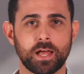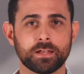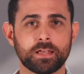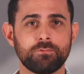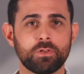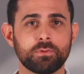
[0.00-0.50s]

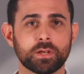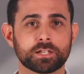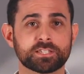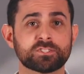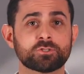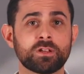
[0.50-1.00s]
and give you an
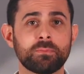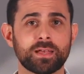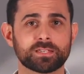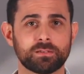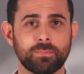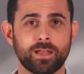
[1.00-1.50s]
extreme
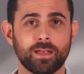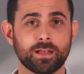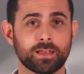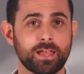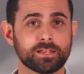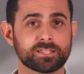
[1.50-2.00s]
estimate in
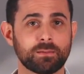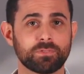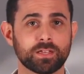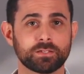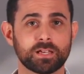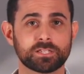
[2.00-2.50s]
case
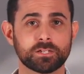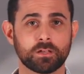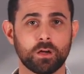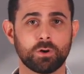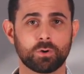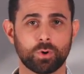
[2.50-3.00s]
something doesn't
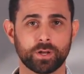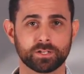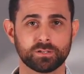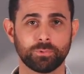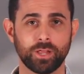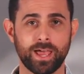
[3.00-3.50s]
go according
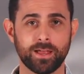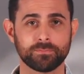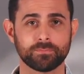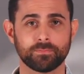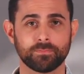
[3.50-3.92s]
to plan.